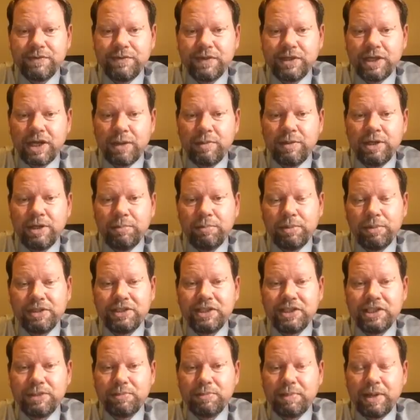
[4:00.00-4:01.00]
for coming and
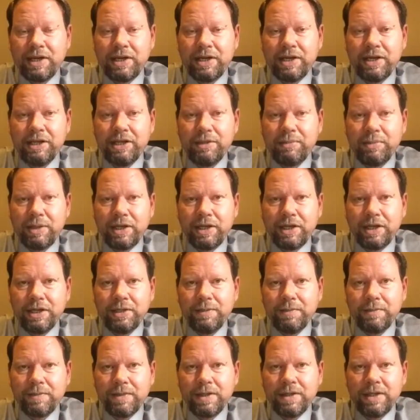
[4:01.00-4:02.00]
participating in the
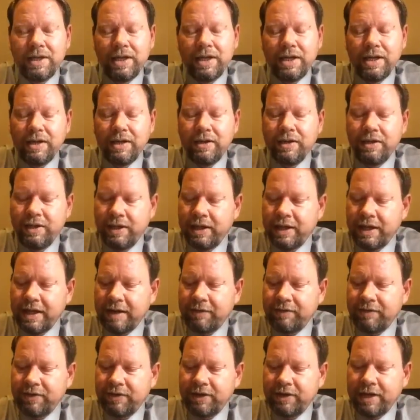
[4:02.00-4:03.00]
meeting. Then
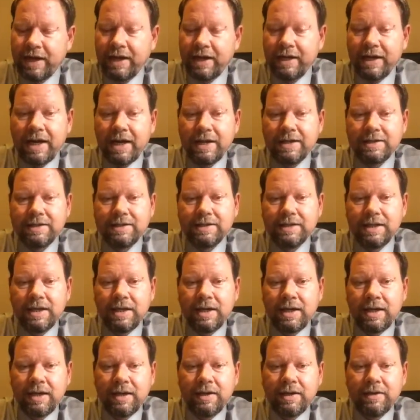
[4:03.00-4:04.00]
after that, it has
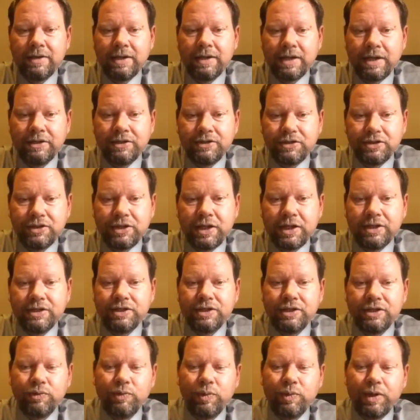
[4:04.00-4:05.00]
the
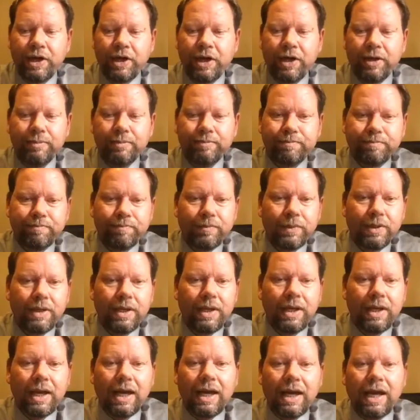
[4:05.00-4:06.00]
introduction, where
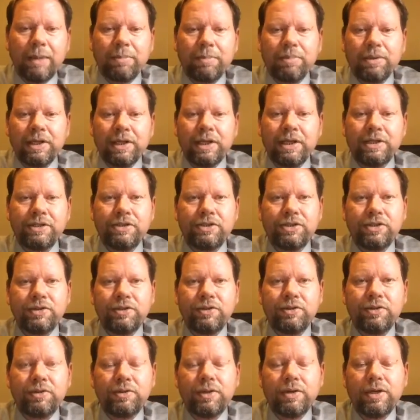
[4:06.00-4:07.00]
I plan
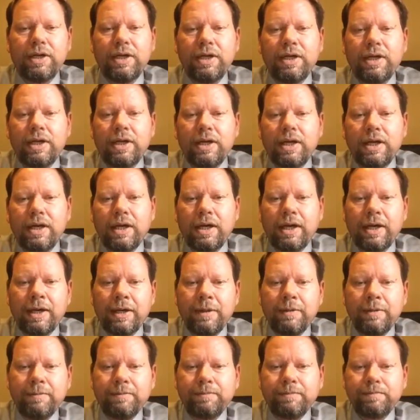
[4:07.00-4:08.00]
to
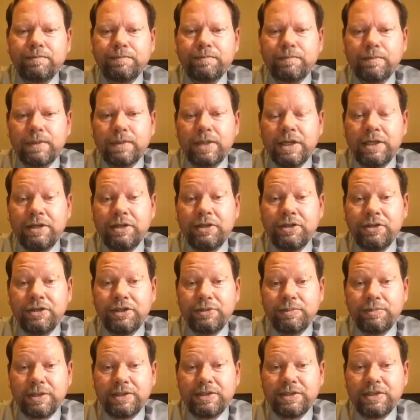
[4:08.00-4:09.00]

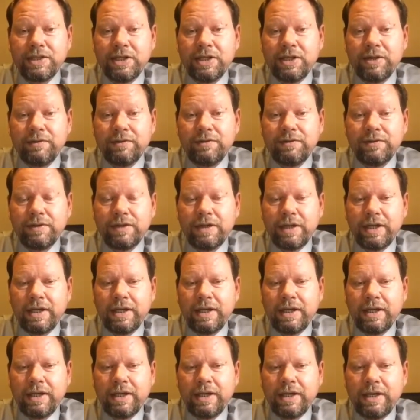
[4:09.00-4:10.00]
introduce myself
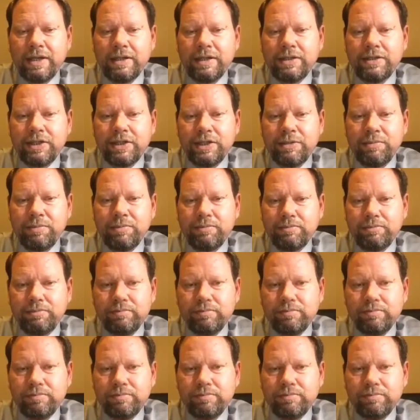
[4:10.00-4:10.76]
to the